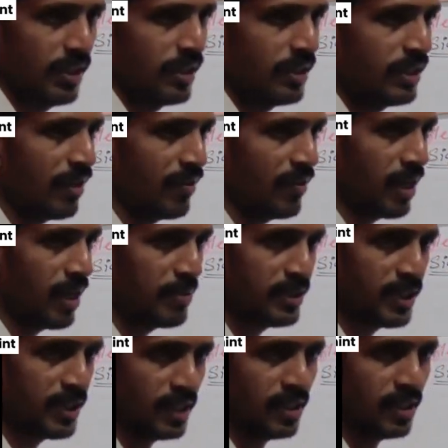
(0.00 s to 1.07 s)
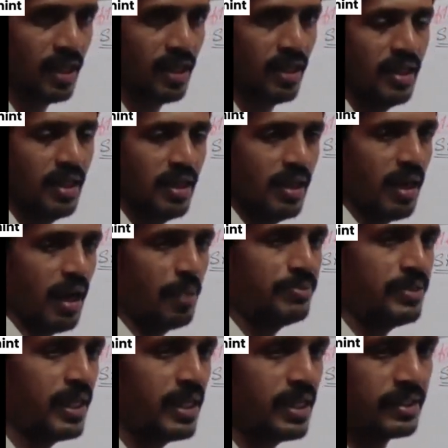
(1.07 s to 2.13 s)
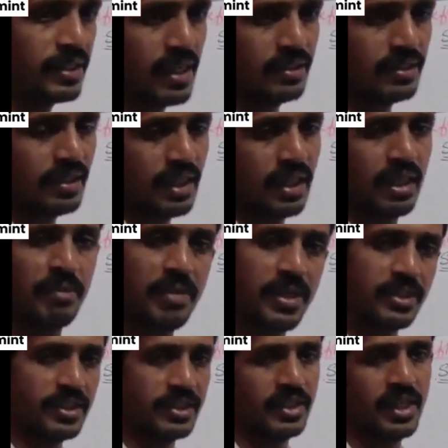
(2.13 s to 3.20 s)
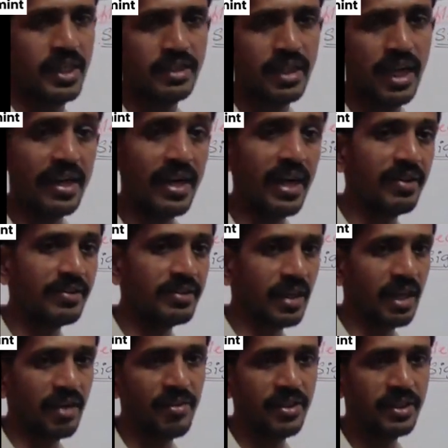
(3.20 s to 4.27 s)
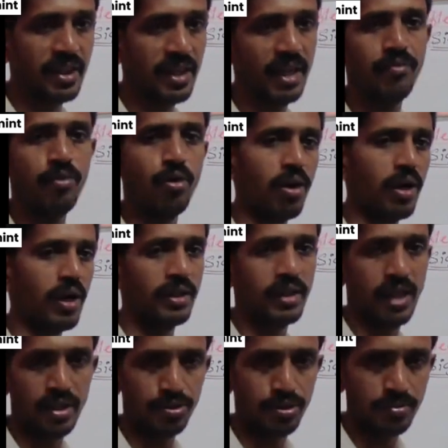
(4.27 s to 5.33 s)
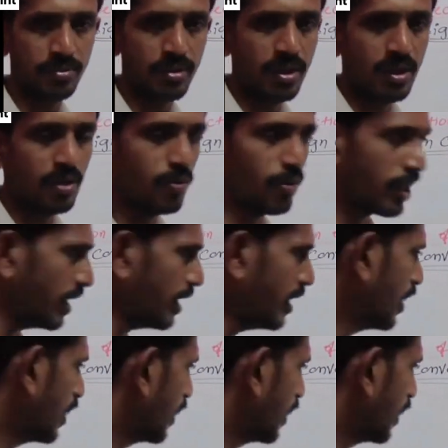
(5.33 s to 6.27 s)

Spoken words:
Here we are measuring the object distance, image distance, and radius of curvature and focal length also. Okay?